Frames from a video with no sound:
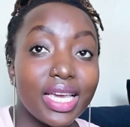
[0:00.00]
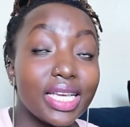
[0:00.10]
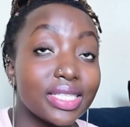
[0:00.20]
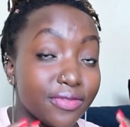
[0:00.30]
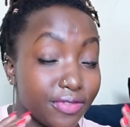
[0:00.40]

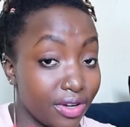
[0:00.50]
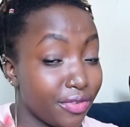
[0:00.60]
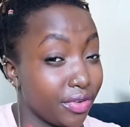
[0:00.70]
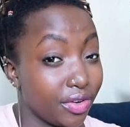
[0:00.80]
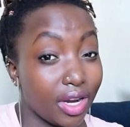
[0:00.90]
It's
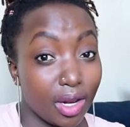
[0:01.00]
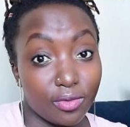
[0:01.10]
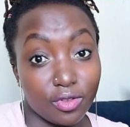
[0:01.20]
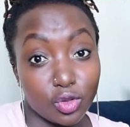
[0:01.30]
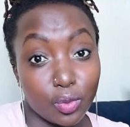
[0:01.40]
very
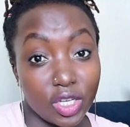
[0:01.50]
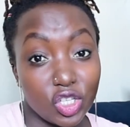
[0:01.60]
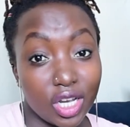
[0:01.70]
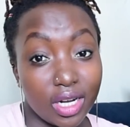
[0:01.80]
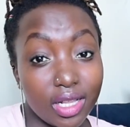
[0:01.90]
helpful to my
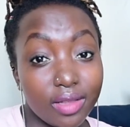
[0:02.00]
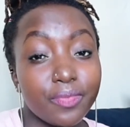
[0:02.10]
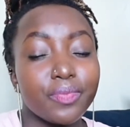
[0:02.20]
channel,